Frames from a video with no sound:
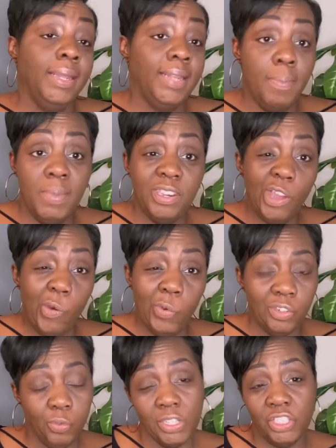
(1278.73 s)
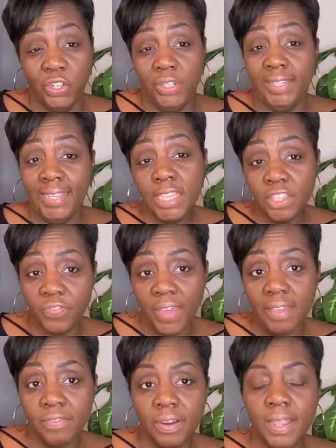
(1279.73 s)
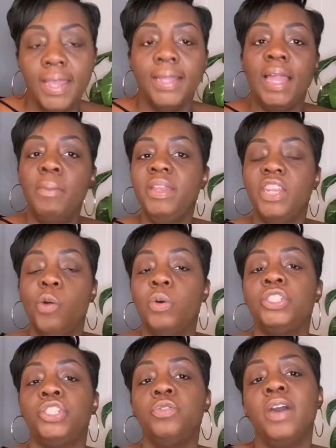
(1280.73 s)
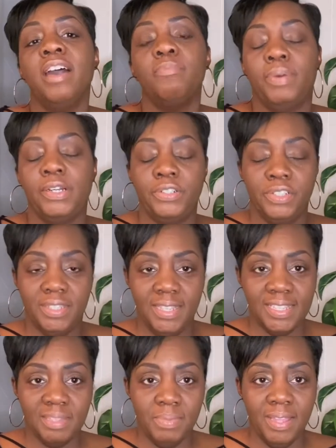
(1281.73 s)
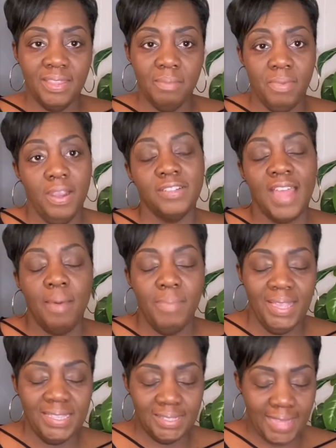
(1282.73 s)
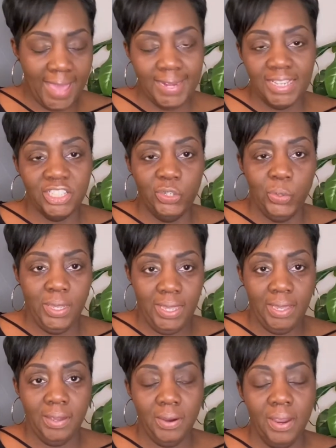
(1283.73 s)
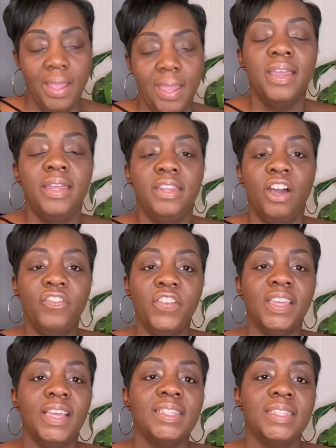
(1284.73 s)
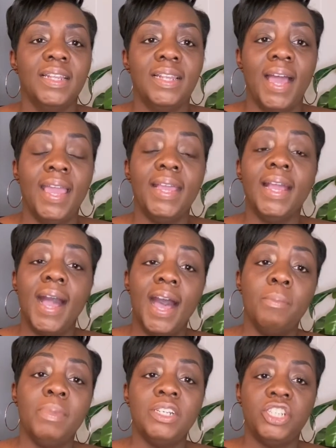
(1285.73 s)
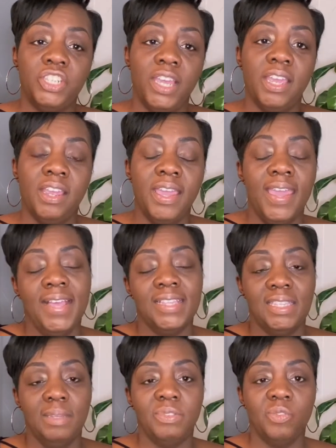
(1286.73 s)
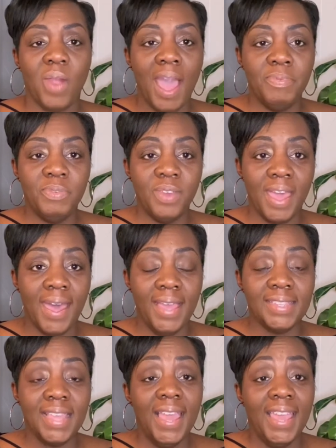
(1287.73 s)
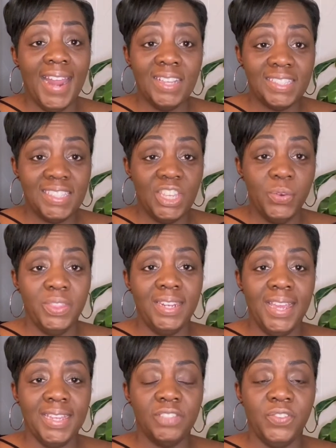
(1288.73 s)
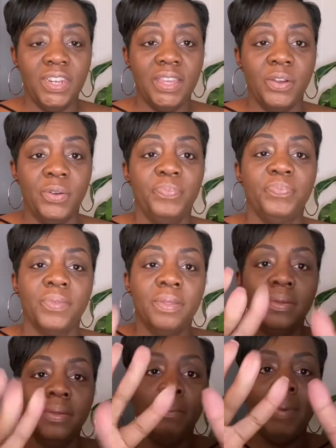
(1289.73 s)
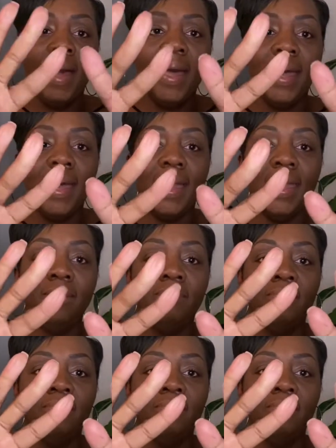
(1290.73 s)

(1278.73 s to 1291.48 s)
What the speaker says: Let me know which was your least favorite. Let me know what you have purchased this month in March. I'm excited to hear. Don't forget to like, comment, share, and subscribe, you guys. And I'll see you in the next video. Bye.